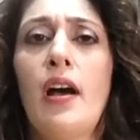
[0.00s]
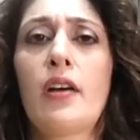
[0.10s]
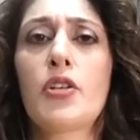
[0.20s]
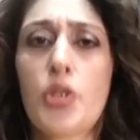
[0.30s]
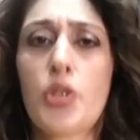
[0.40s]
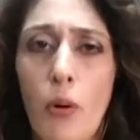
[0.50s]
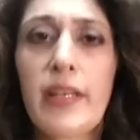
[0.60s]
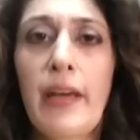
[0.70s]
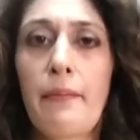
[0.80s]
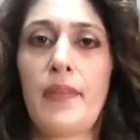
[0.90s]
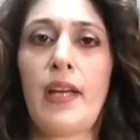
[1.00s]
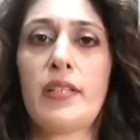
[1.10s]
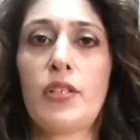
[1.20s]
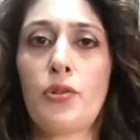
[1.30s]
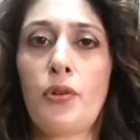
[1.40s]
show them that,
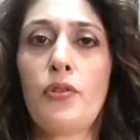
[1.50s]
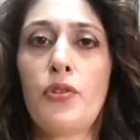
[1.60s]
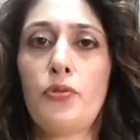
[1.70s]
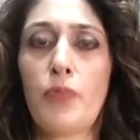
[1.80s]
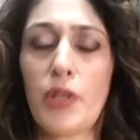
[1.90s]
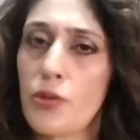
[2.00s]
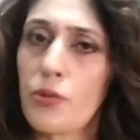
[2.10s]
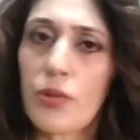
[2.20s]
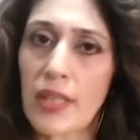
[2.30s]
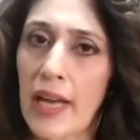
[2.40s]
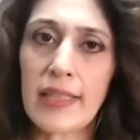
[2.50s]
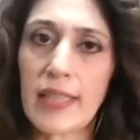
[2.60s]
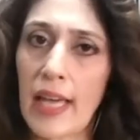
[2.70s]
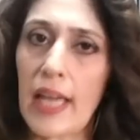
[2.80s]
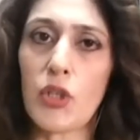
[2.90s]
when you do the right
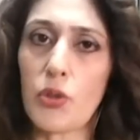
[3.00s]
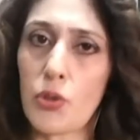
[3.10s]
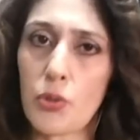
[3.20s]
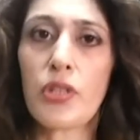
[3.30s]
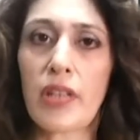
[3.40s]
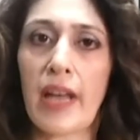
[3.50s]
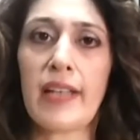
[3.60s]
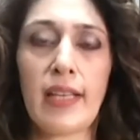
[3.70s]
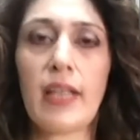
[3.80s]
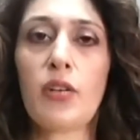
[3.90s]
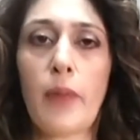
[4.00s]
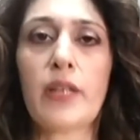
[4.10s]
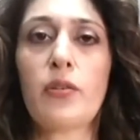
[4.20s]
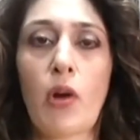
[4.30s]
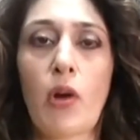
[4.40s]
thing, you do the right thing no matter what.